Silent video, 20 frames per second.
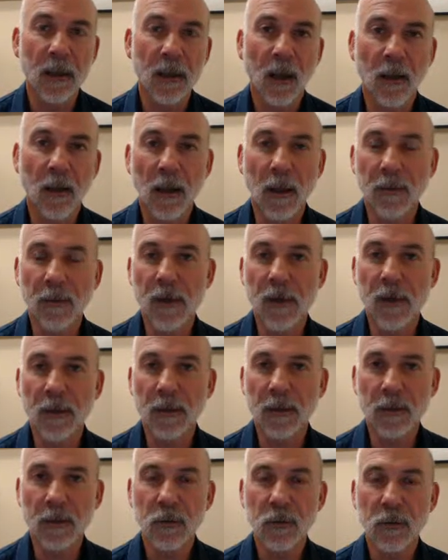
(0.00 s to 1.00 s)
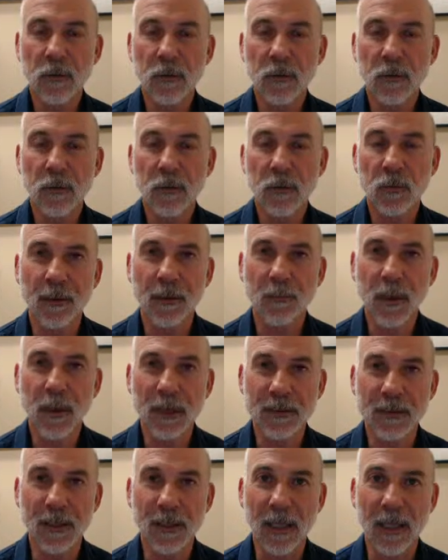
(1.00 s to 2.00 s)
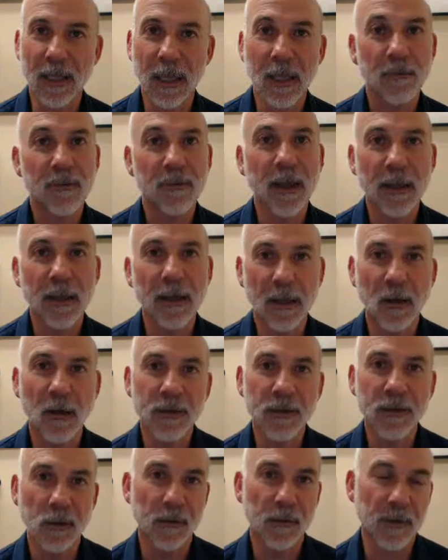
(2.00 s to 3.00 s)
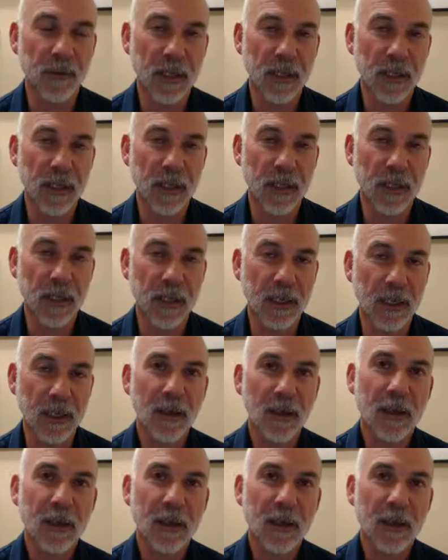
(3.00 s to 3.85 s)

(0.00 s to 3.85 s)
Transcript: A lot of doctors will basically give that health certification